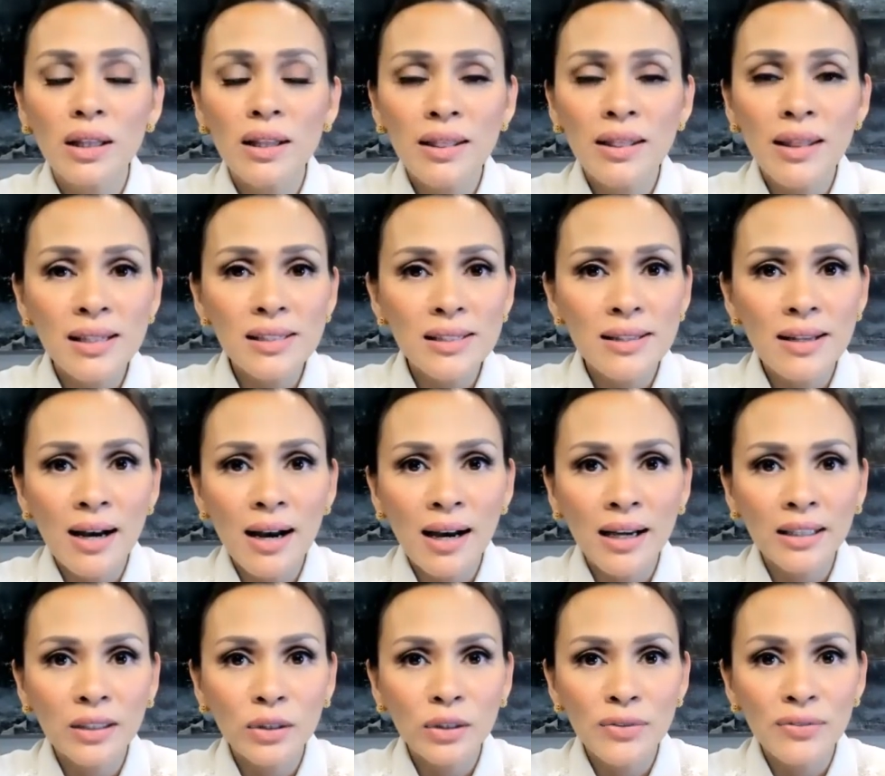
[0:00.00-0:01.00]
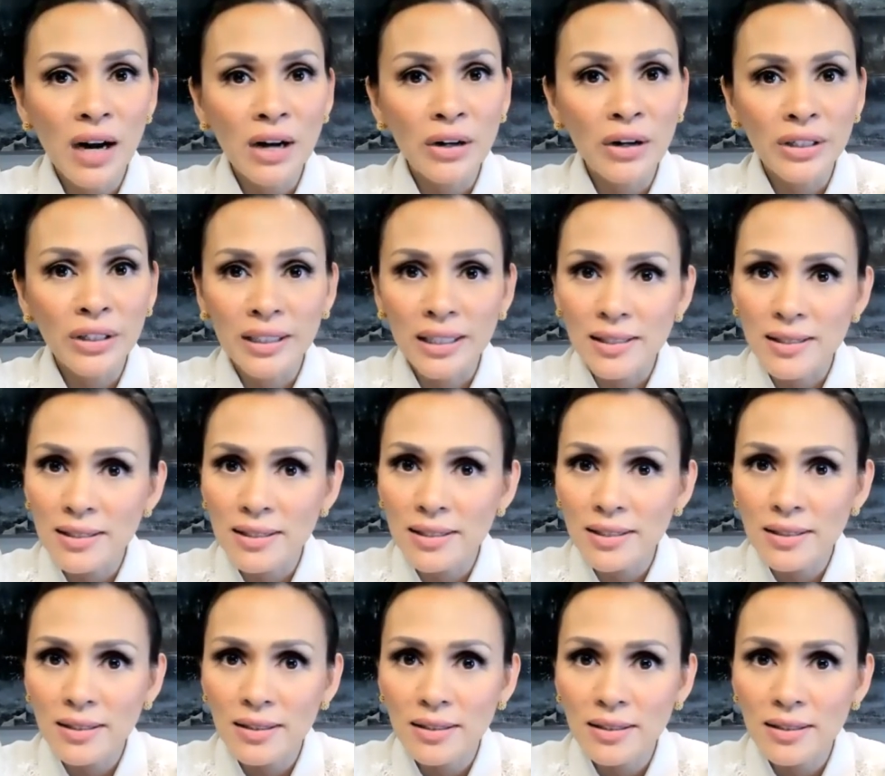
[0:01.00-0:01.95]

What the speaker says: that's the height of arrogance.